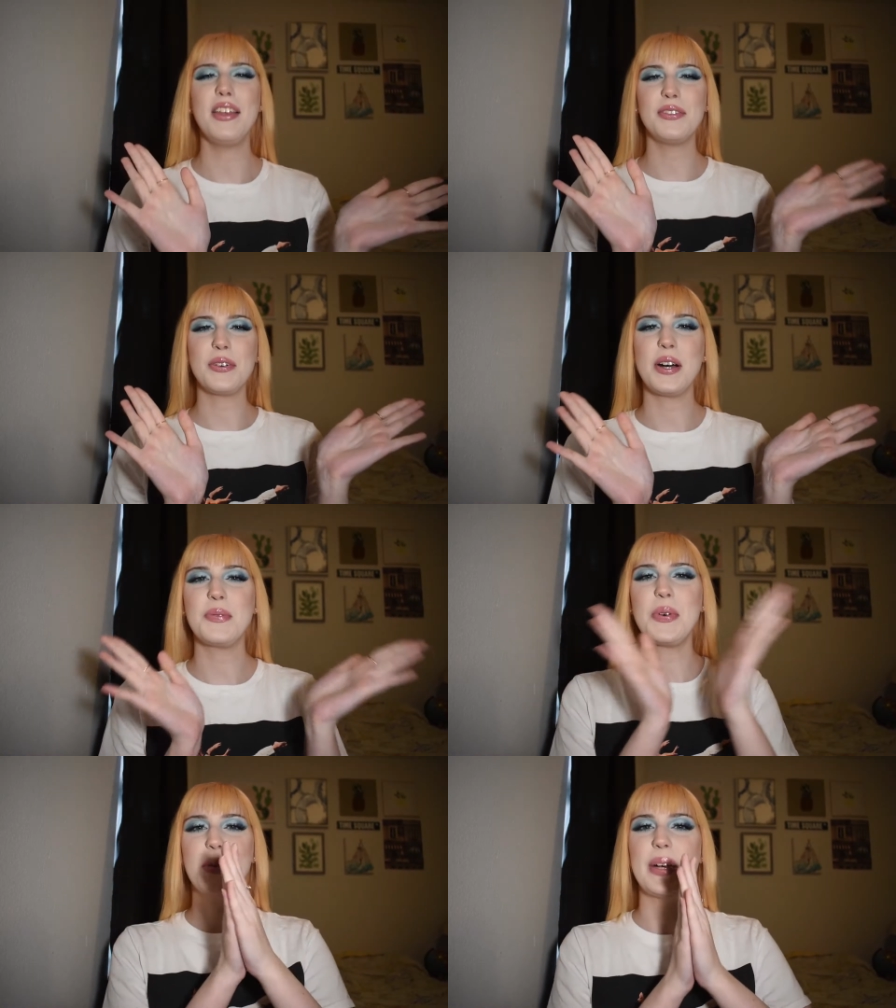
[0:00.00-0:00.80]

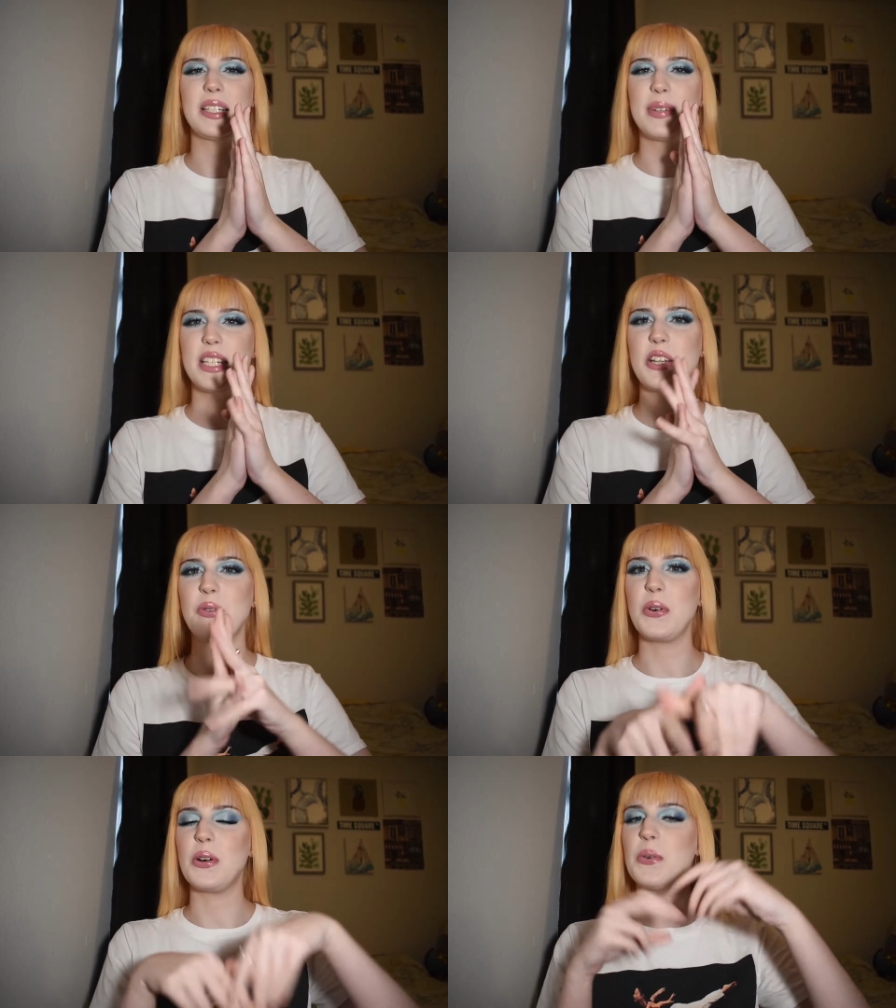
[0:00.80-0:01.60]
everyone, welcome back to my
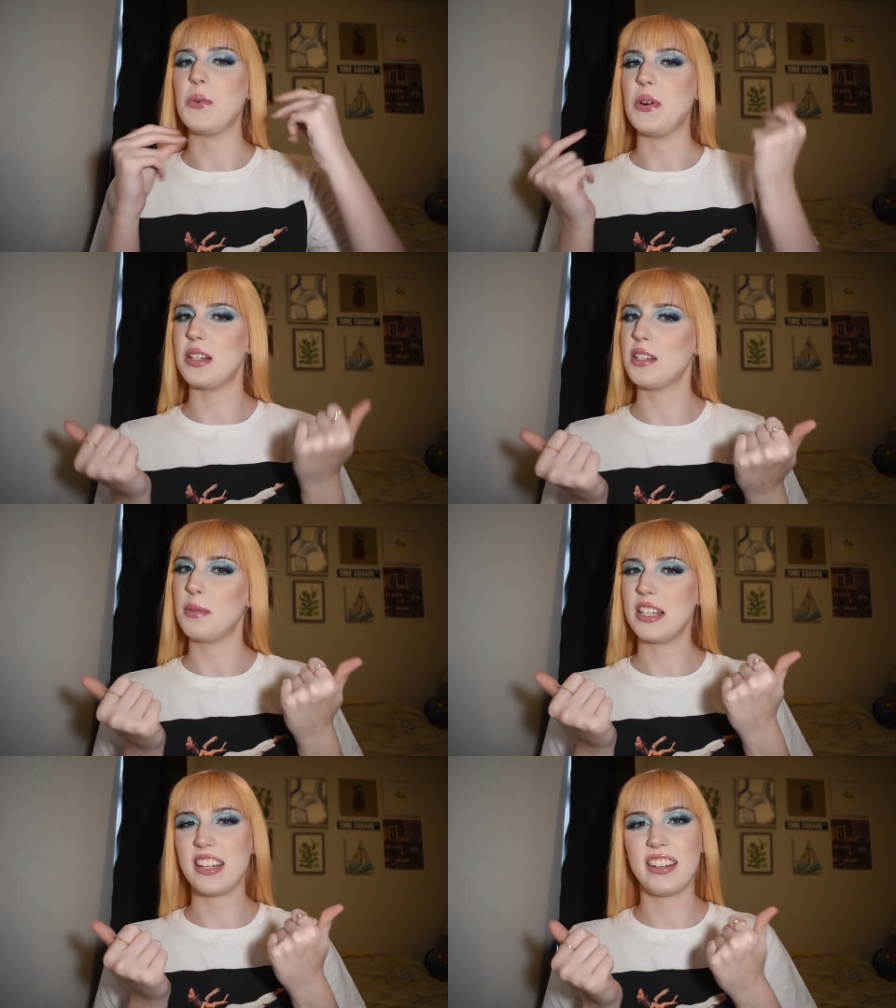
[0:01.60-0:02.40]
channel, or welcome to
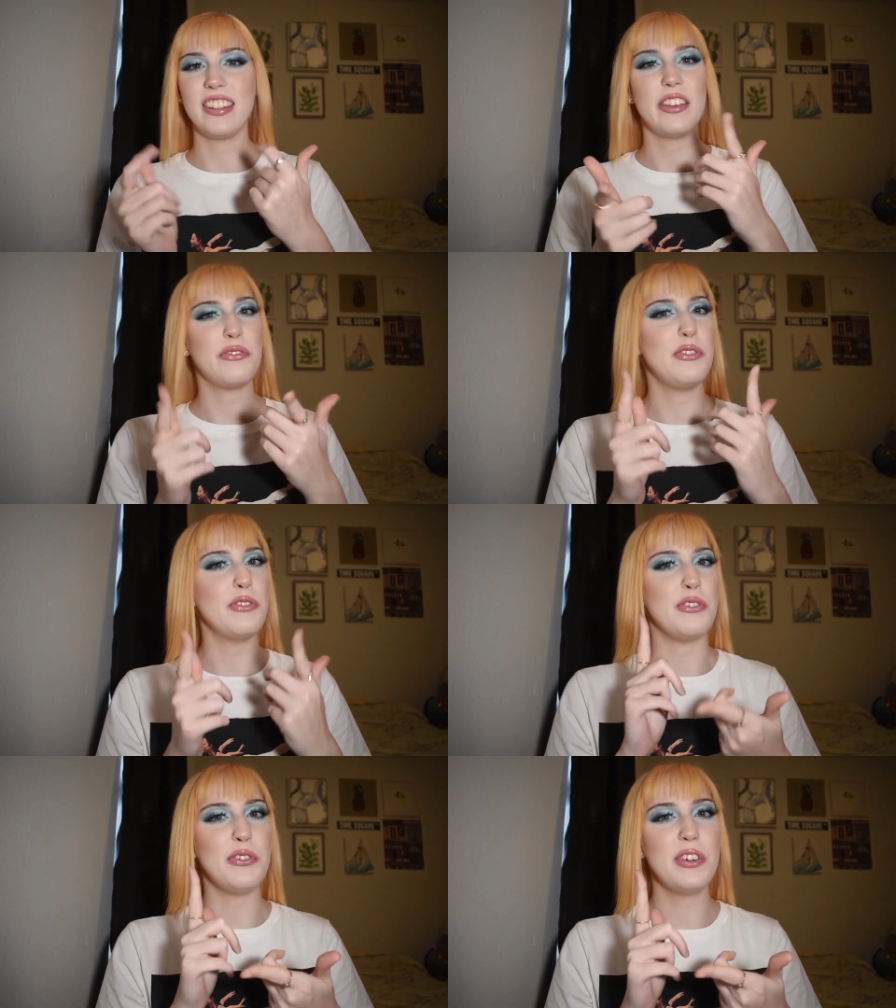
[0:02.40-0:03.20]
my channel if
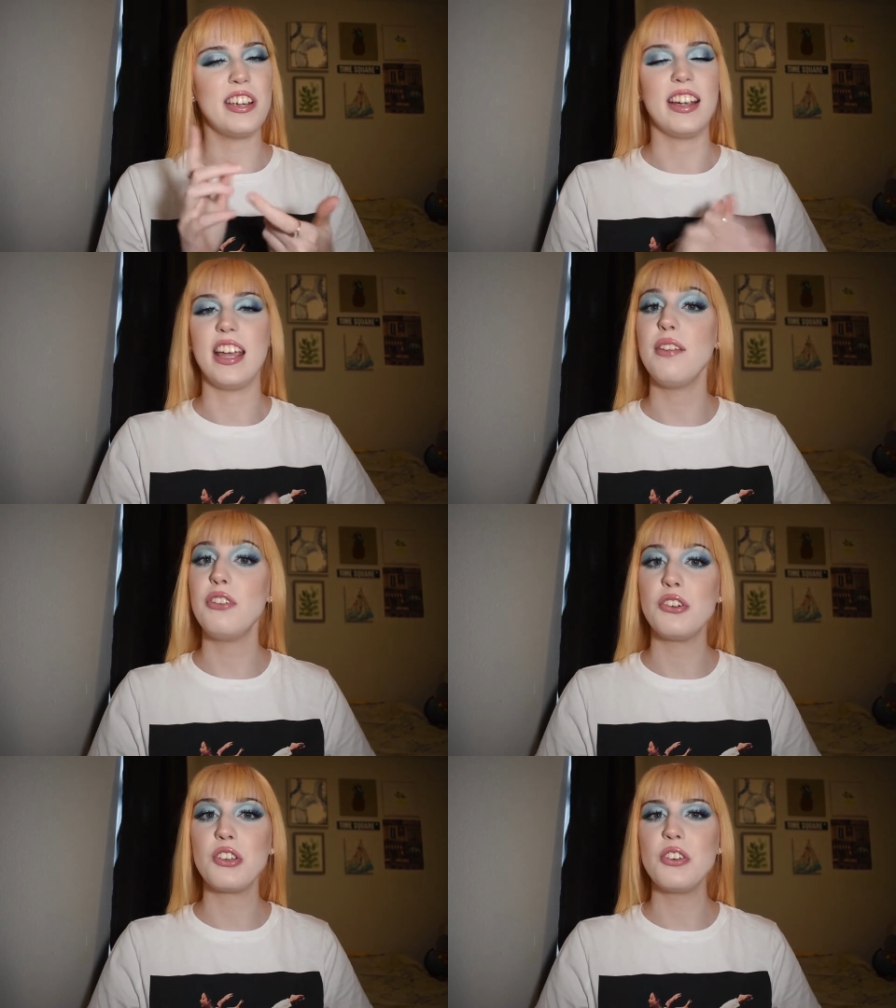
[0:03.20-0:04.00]
you're new here. If
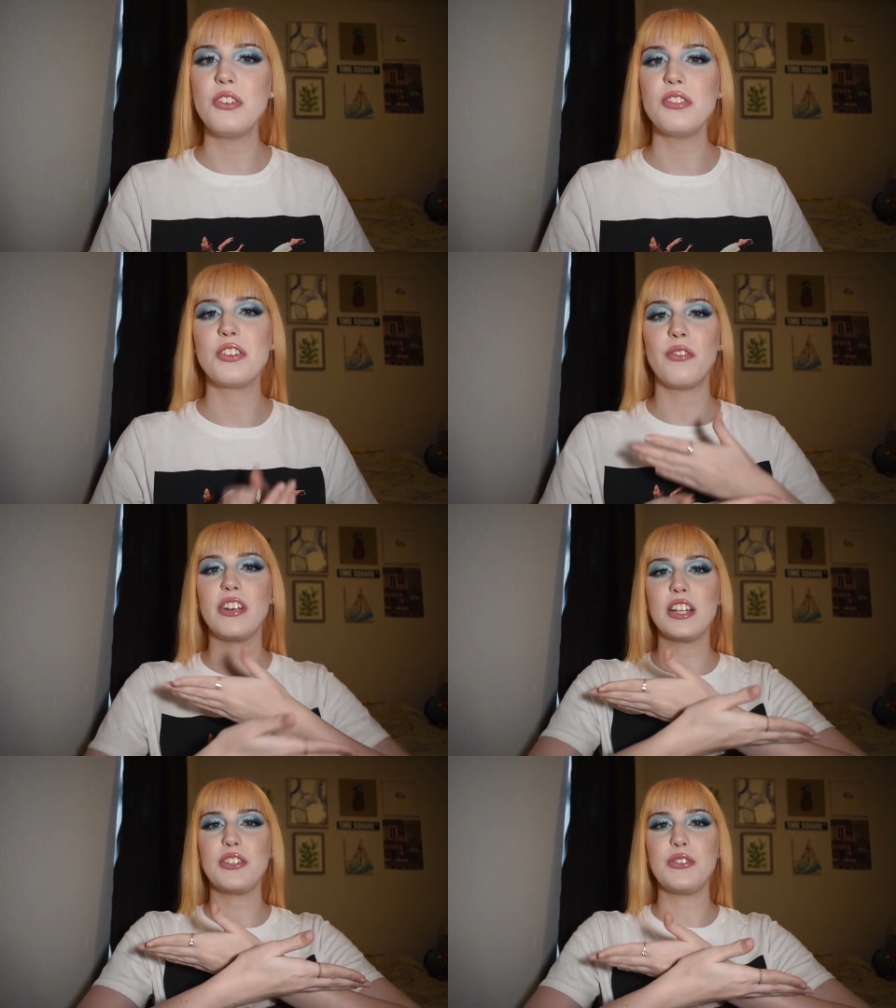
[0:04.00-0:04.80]
you're new here, don't
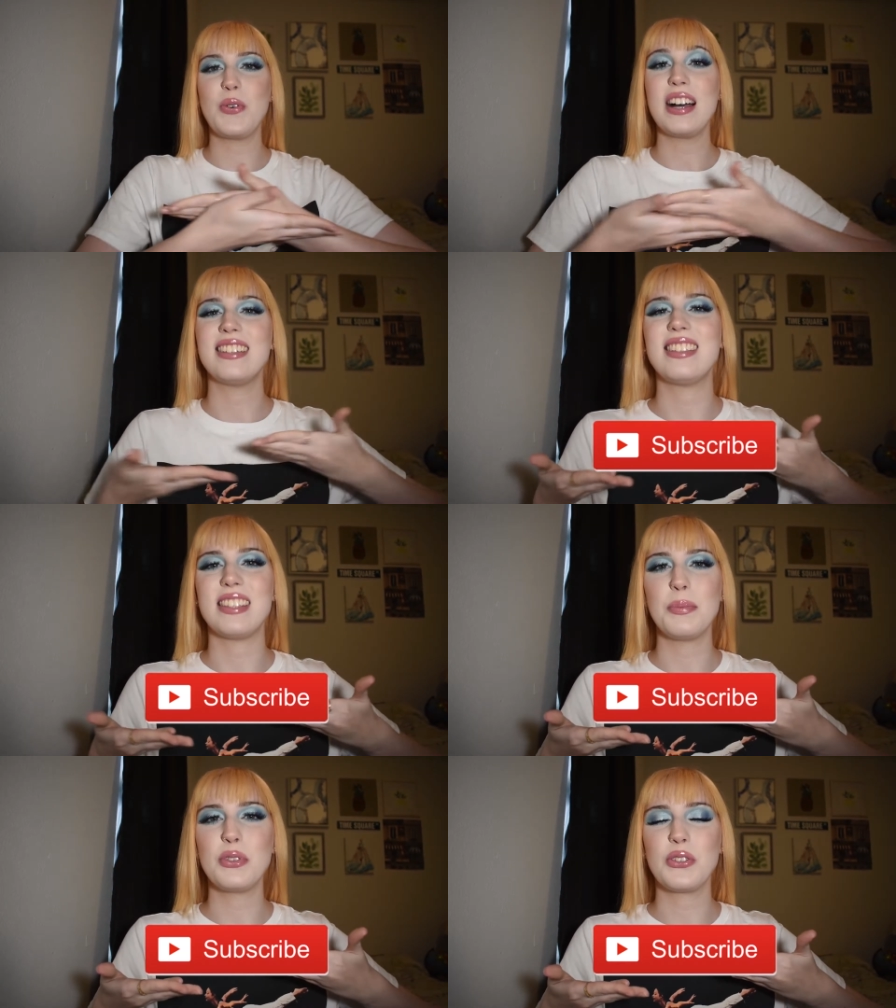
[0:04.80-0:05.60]
forget to
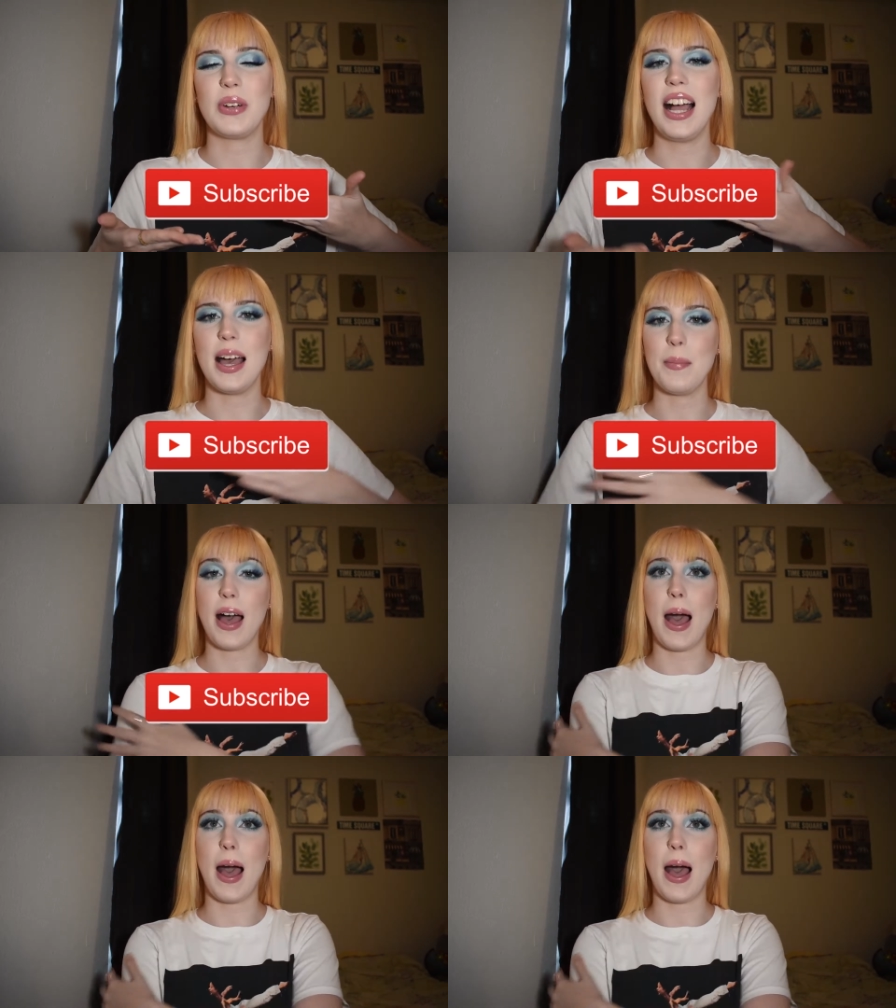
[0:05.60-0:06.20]
subscribe.